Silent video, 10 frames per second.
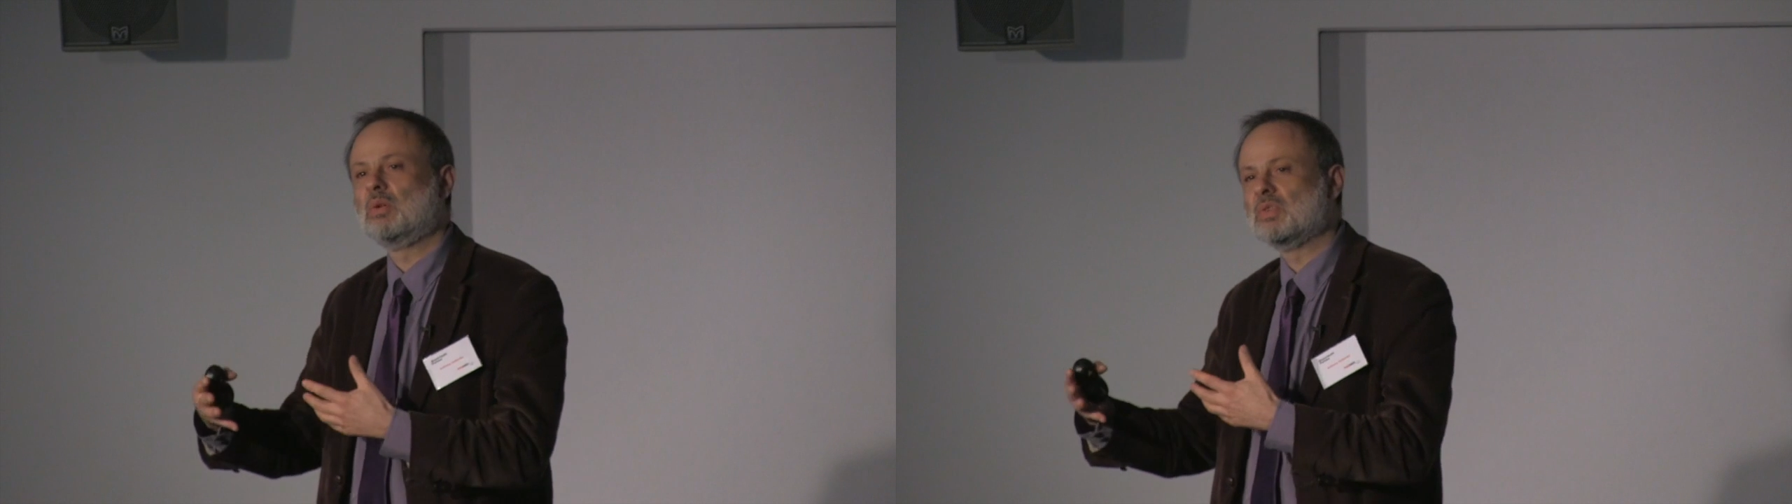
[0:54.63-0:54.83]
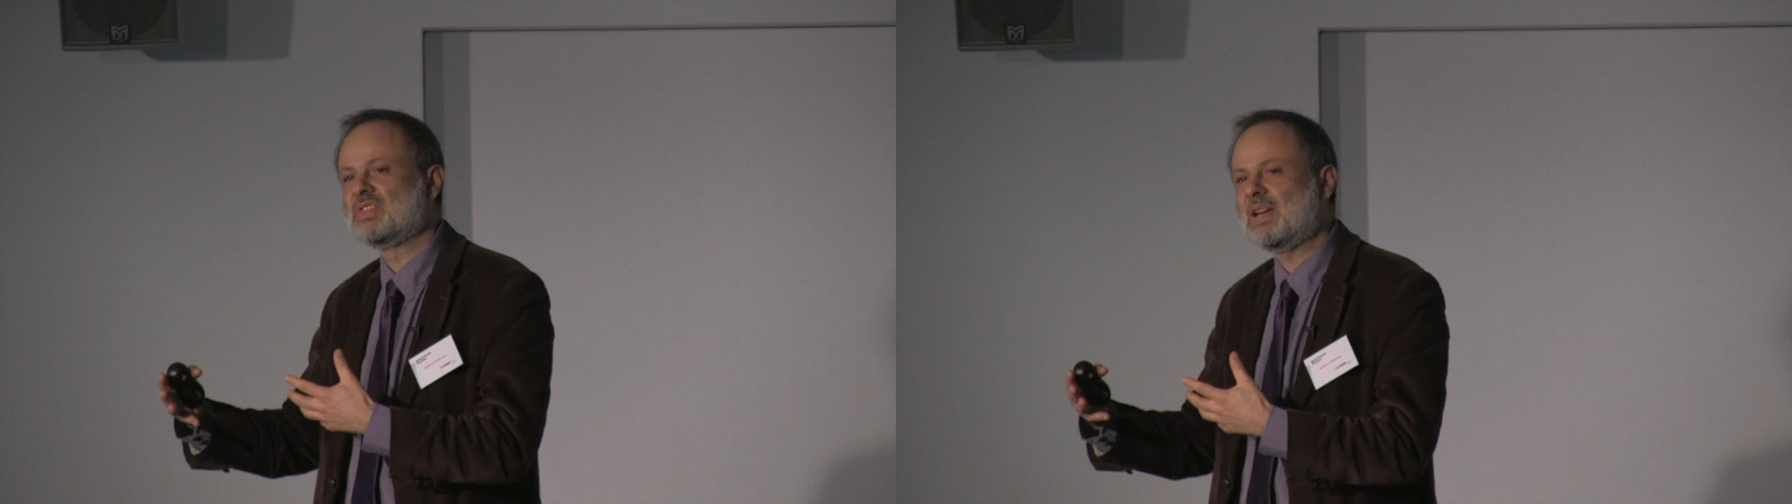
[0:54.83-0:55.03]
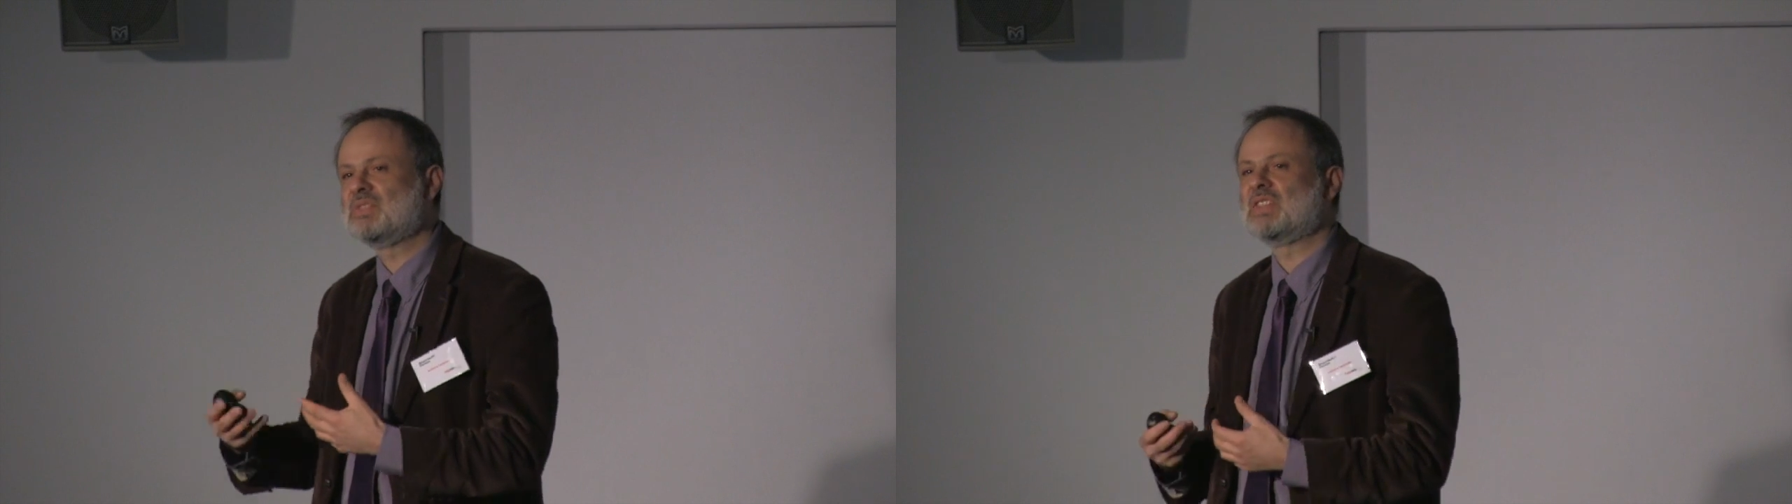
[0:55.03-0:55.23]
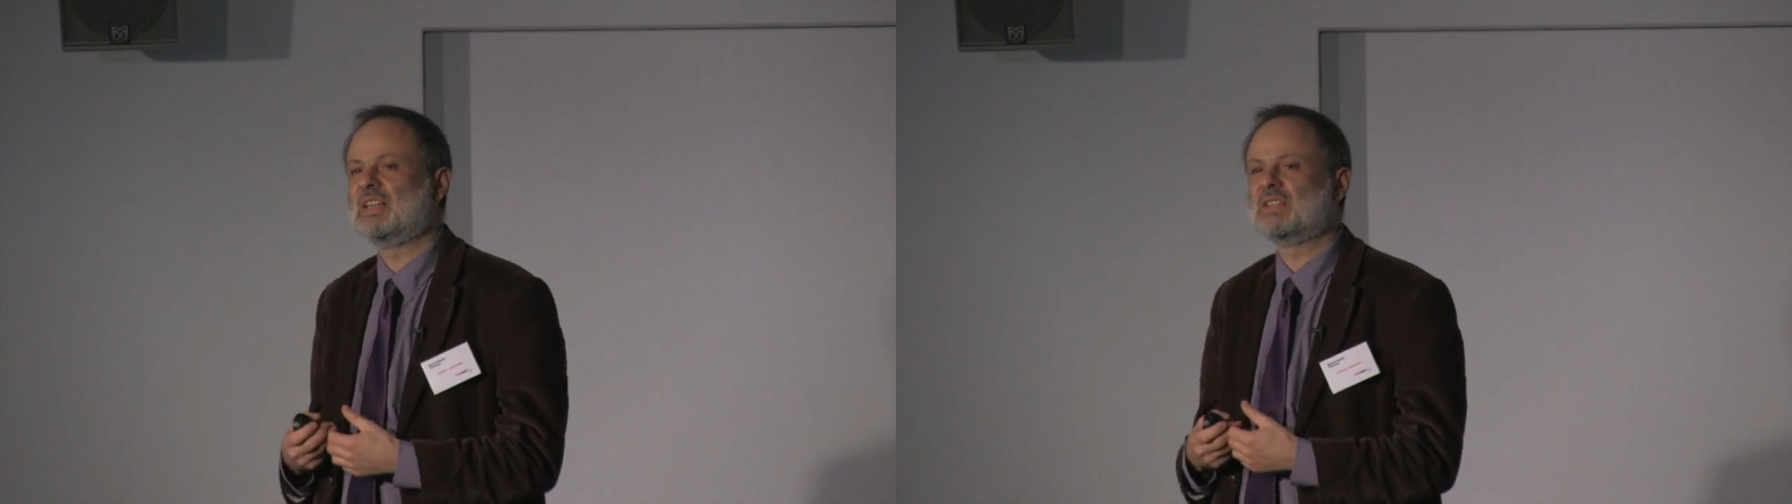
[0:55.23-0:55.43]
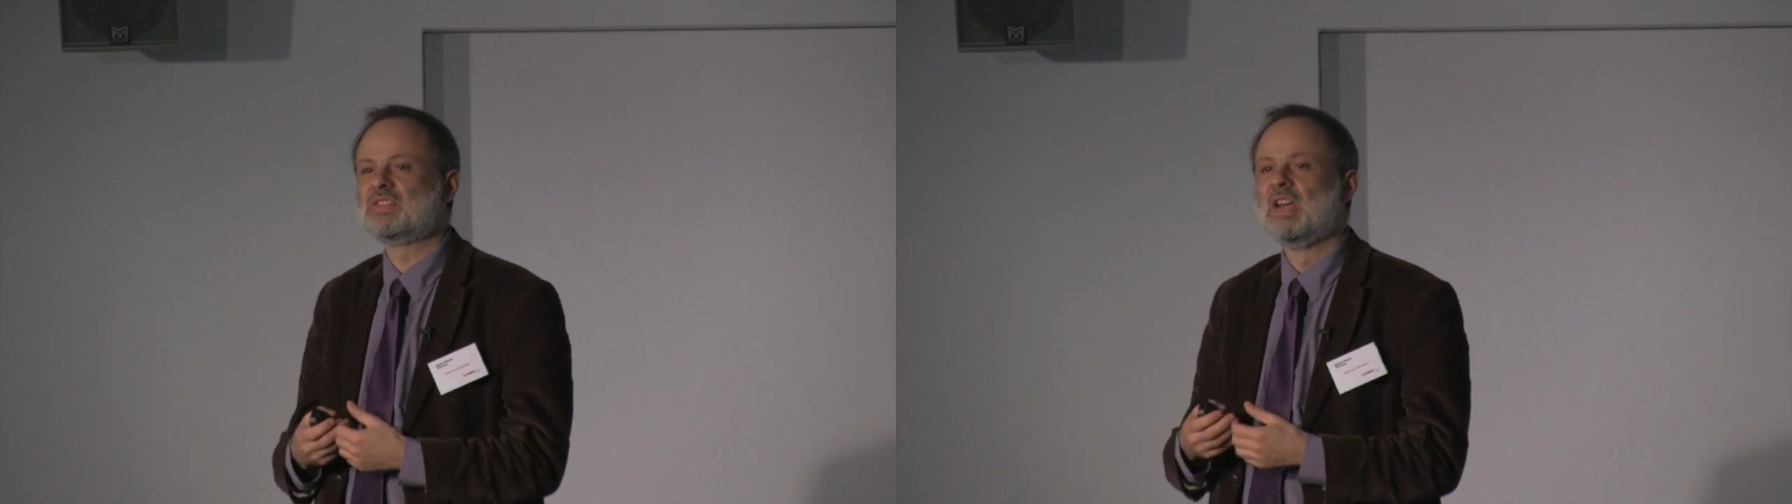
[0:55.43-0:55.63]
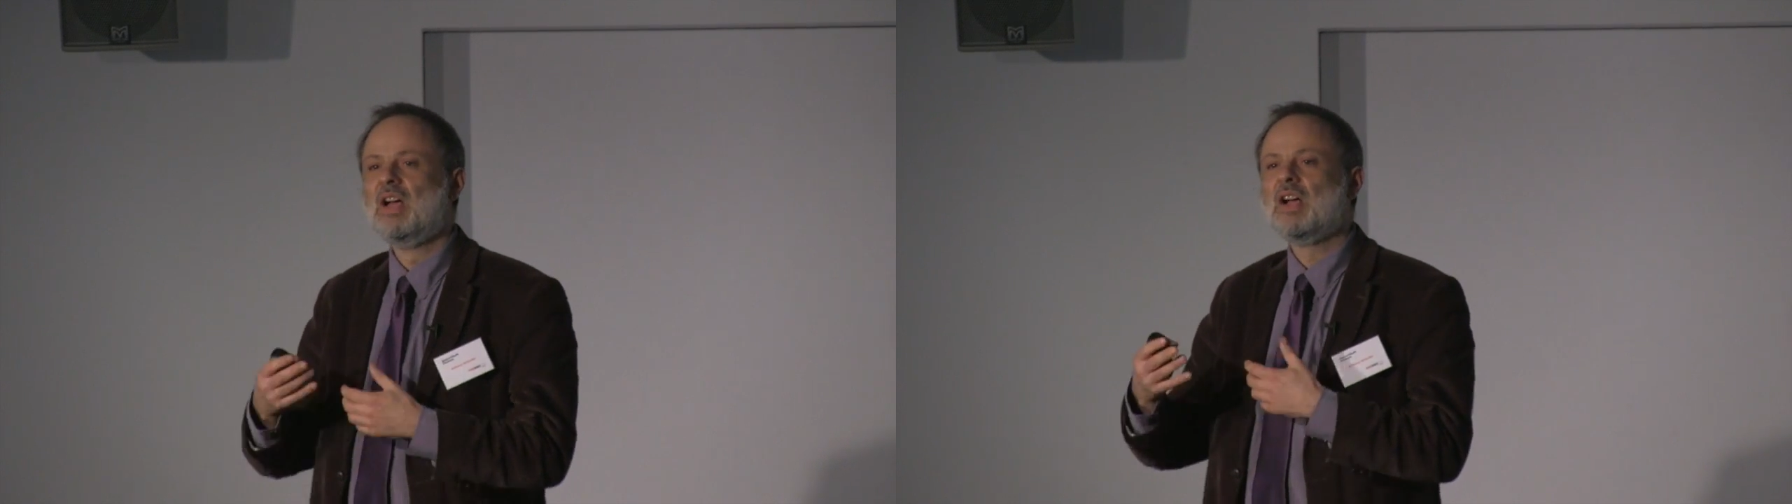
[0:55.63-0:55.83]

or stem cells,